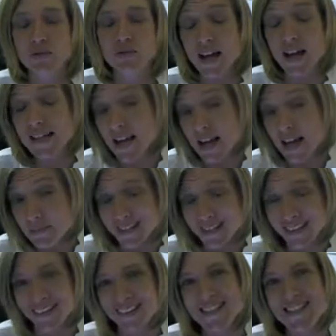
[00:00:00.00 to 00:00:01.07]
attempt
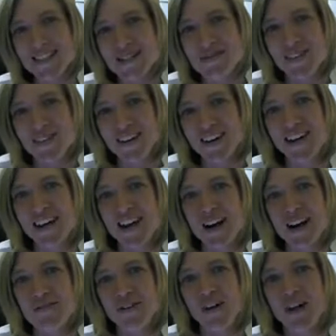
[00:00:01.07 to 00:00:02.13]
at least to be very
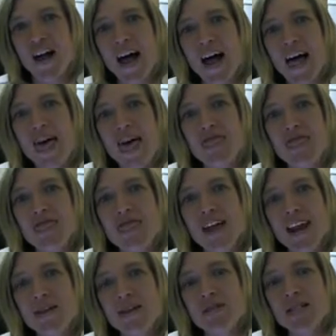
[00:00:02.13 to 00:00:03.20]
careful that
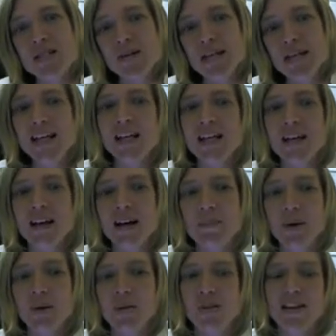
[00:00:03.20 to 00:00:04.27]
I'm speaking
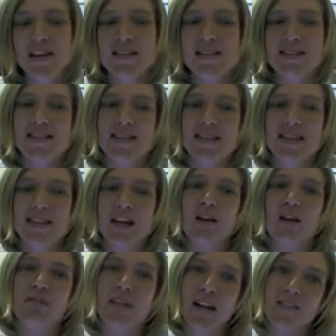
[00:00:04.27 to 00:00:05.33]
about things that are
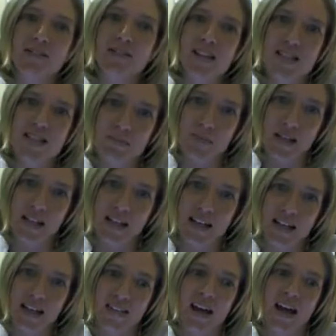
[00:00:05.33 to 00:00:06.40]
relevant to me
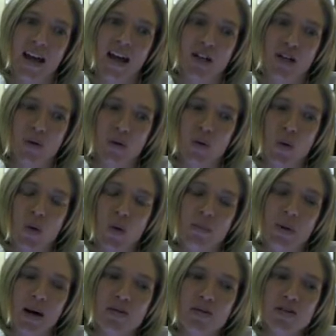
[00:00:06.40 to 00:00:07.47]
and that I do know
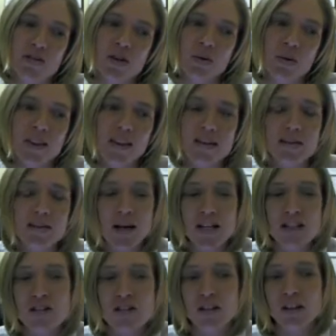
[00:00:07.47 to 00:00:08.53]
about. So within my
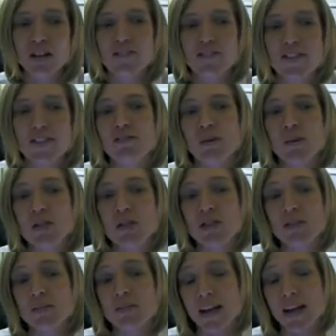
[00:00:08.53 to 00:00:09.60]
circle of influence, or
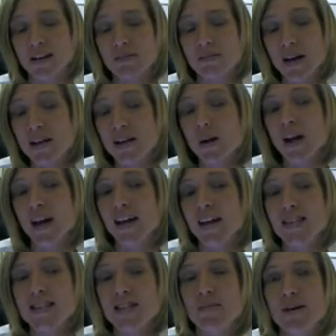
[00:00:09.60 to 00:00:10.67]
my what I
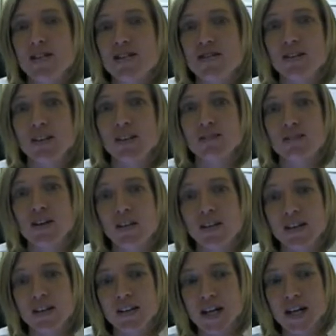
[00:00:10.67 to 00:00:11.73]
consider my circle of
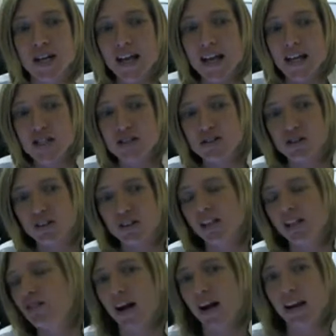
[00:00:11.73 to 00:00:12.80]
knowledge, is certainly
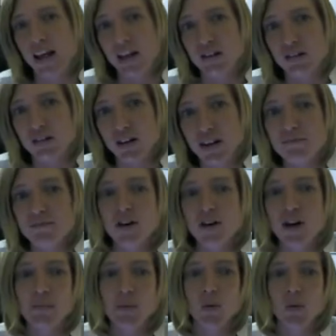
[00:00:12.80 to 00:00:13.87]
dryland grain
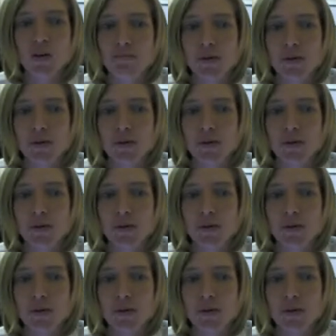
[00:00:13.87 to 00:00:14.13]
farming.